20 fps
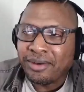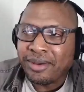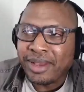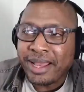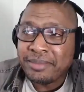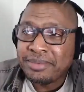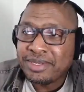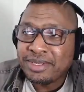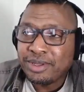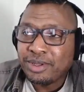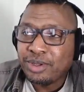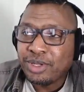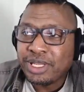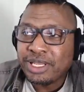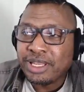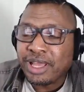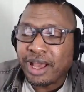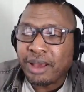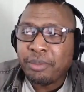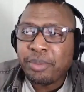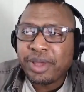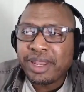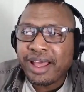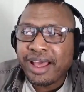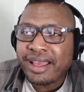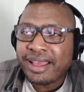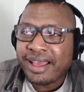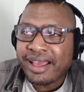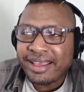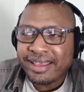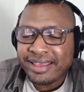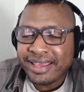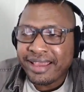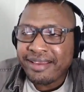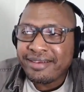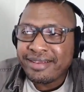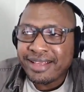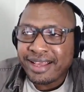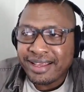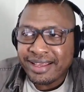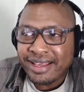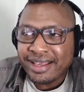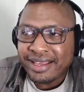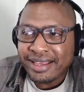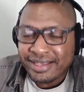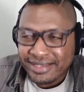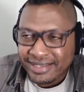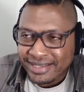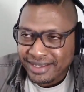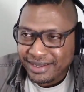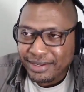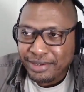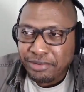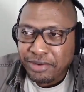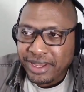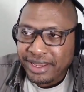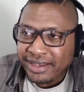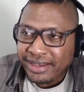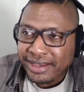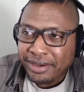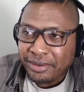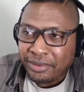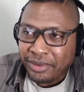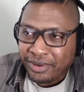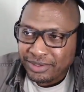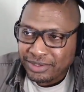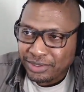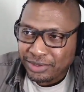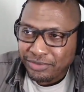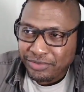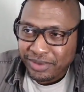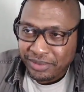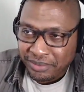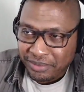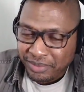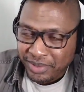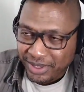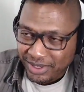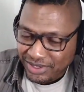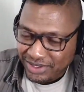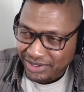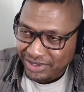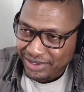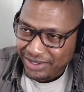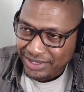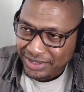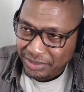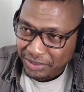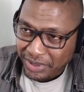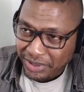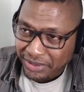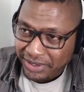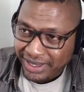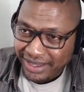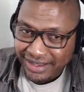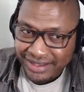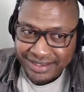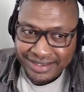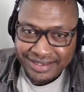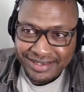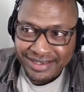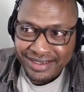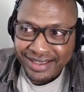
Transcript: absolutely not. But I, I guarantee, I, I can tell you right now, Walter, from personal experience. Yeah,